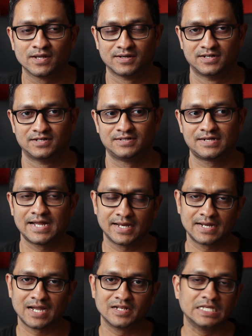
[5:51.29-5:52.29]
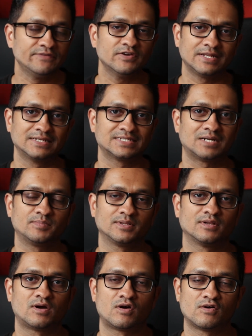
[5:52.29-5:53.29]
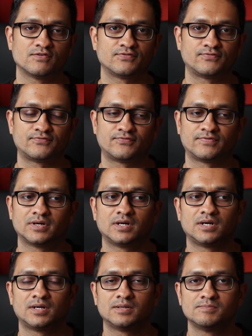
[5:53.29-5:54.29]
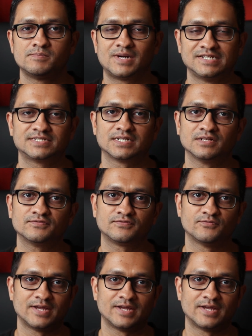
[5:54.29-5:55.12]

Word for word: Uh, and I'll give you an example of uh, myself.